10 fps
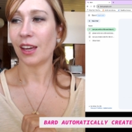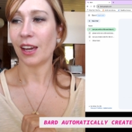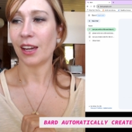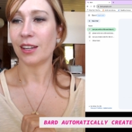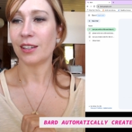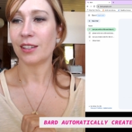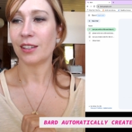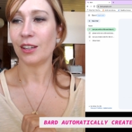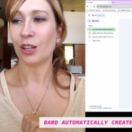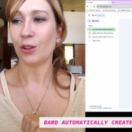And
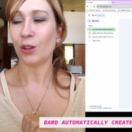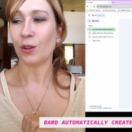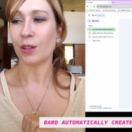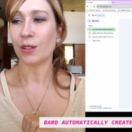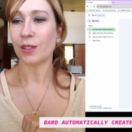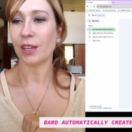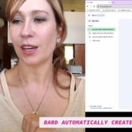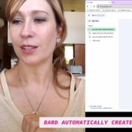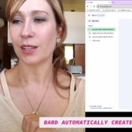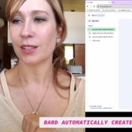you know, you can
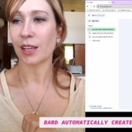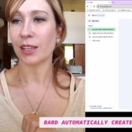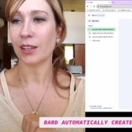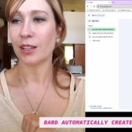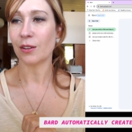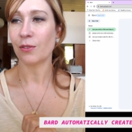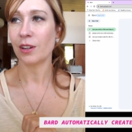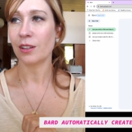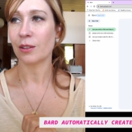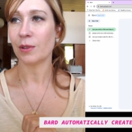see, is it slightly
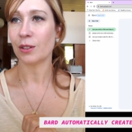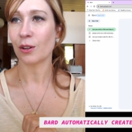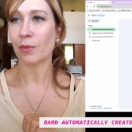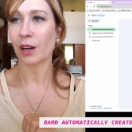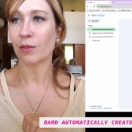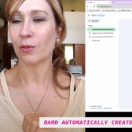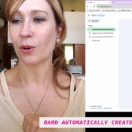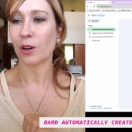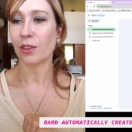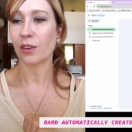different? Let me just go back and
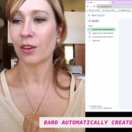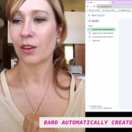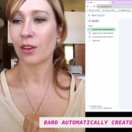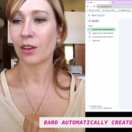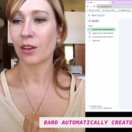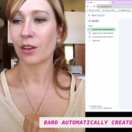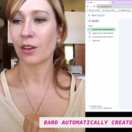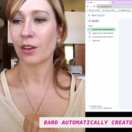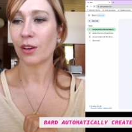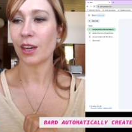forth.
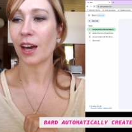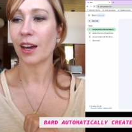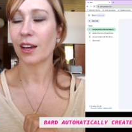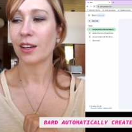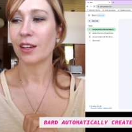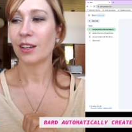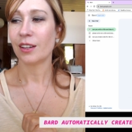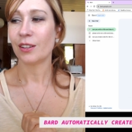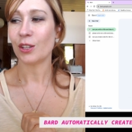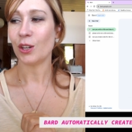Yeah.
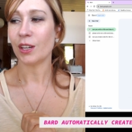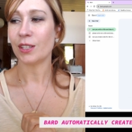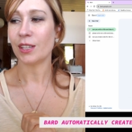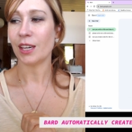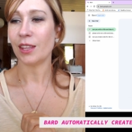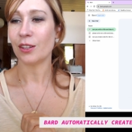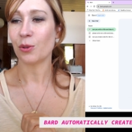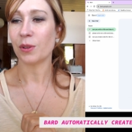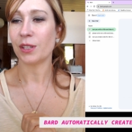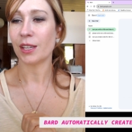So you can see
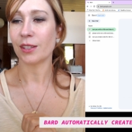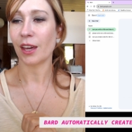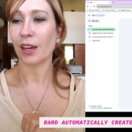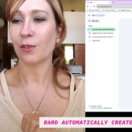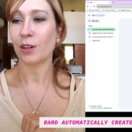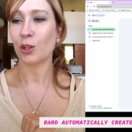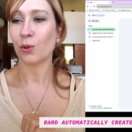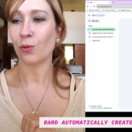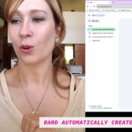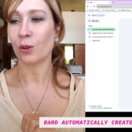this one says like finish
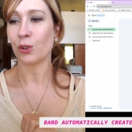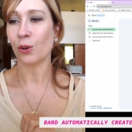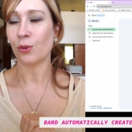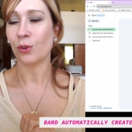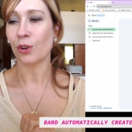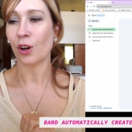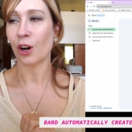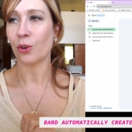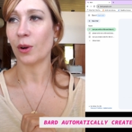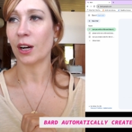with gold tone
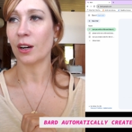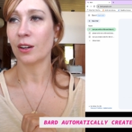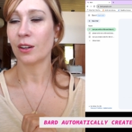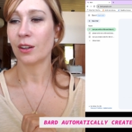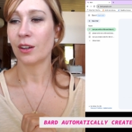hardware.